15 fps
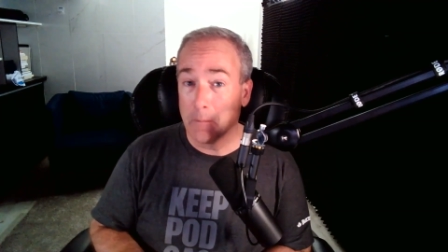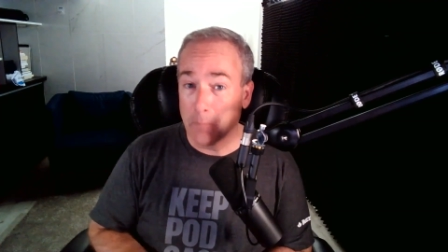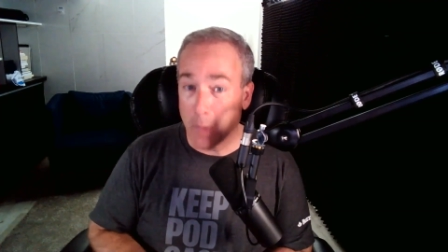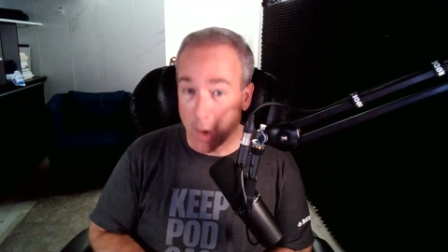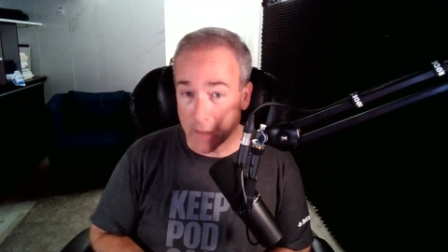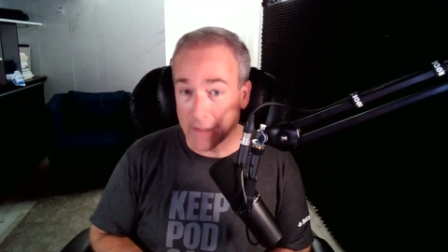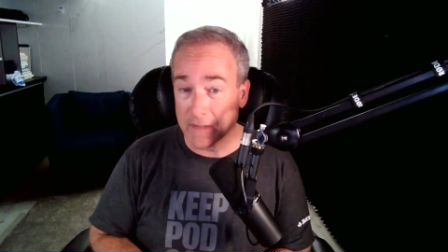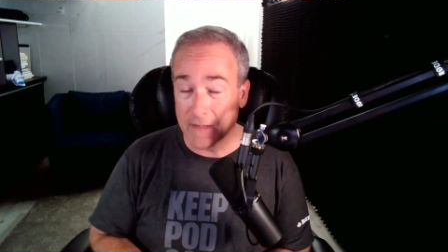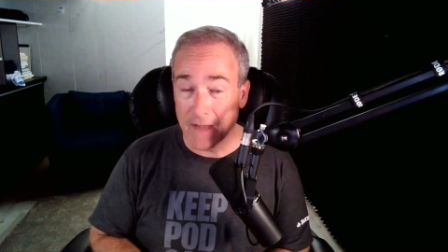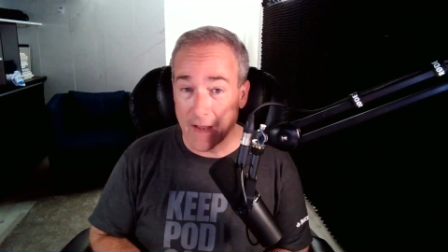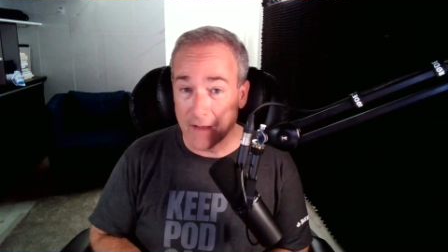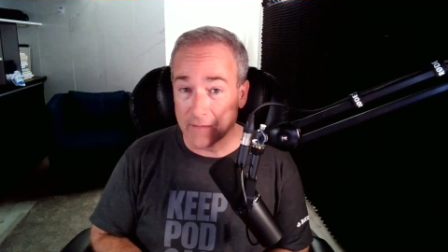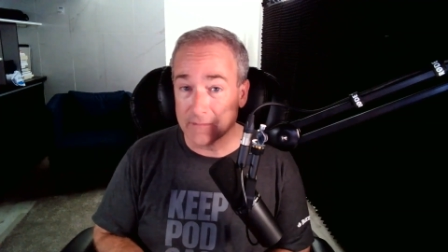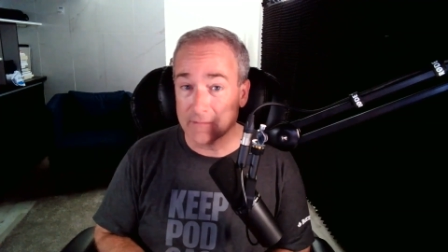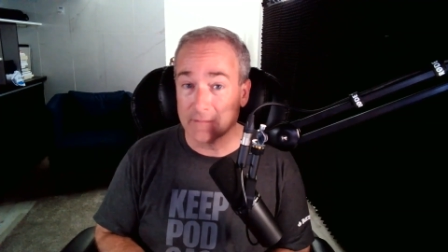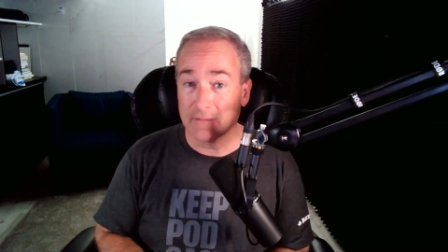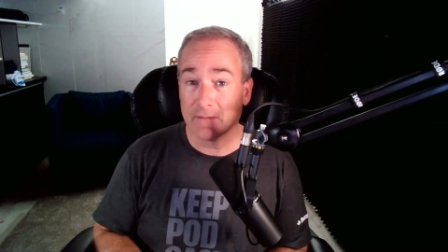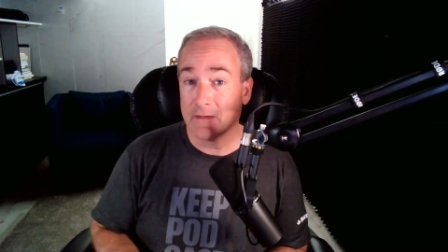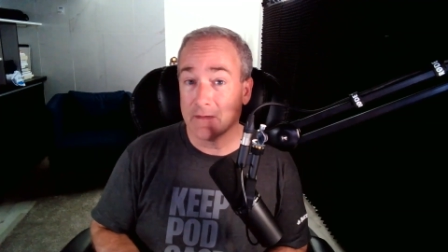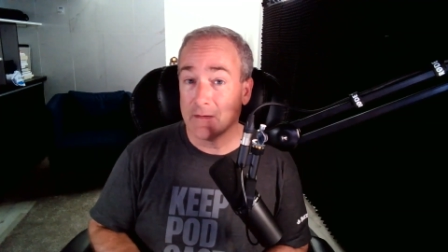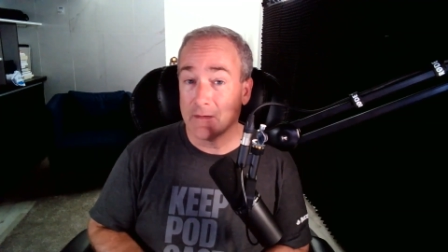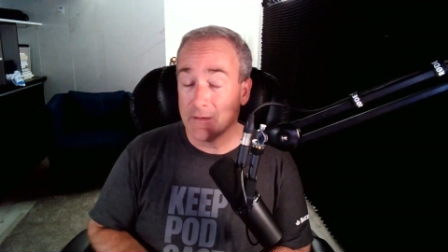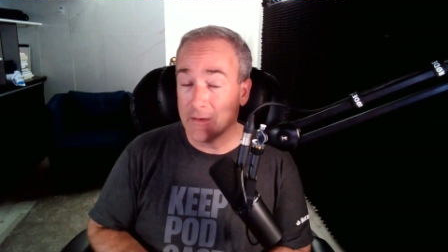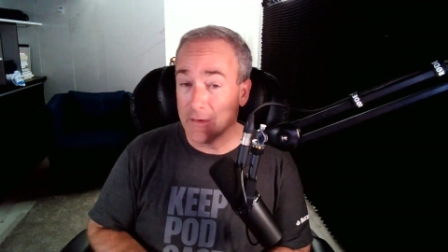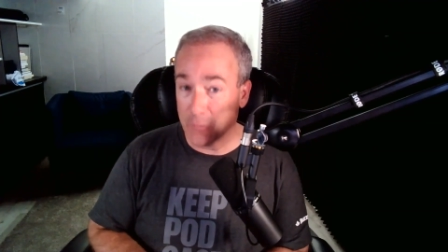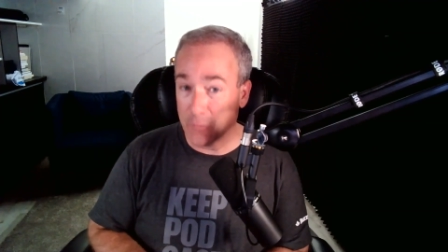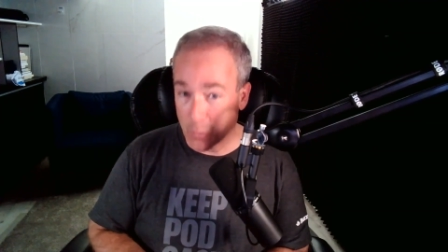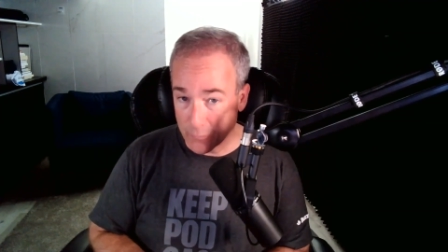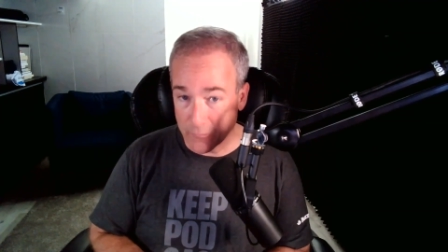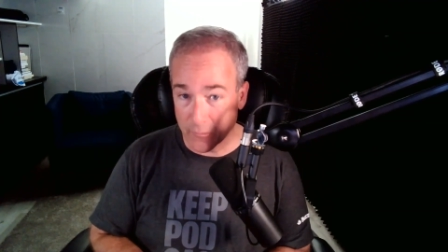Pocket Casts, and
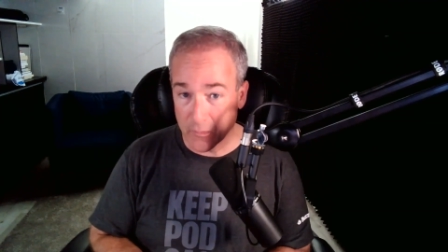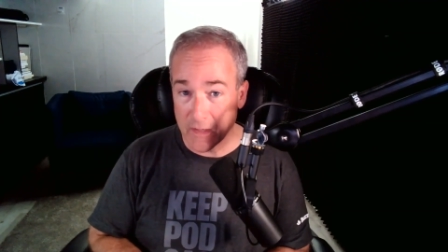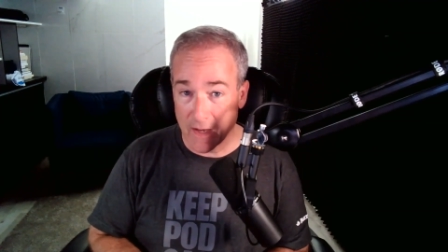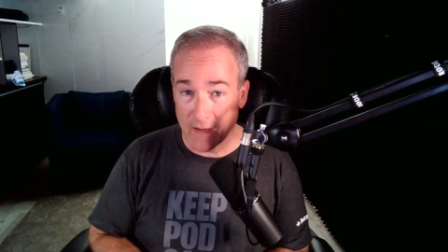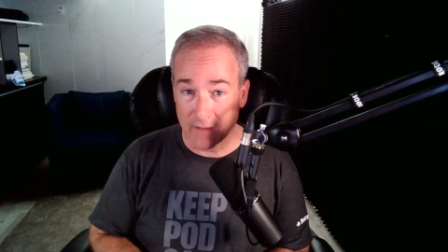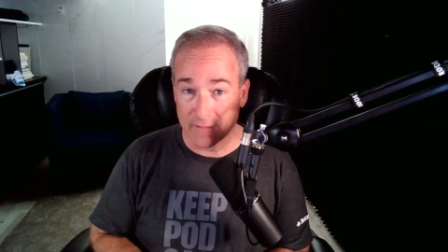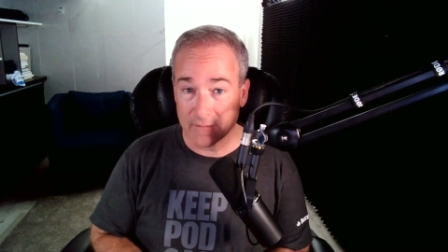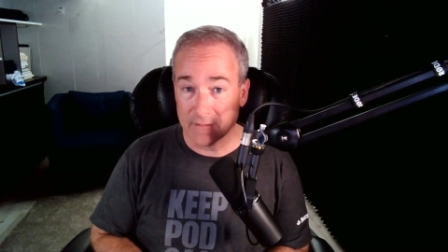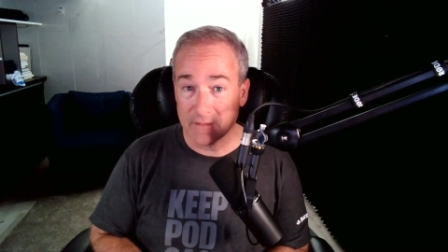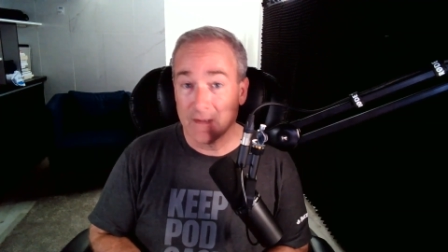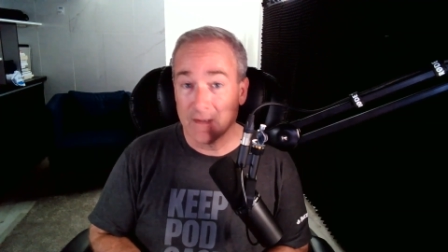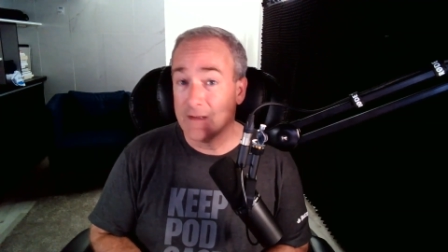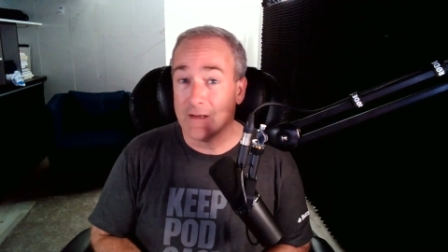Overcast.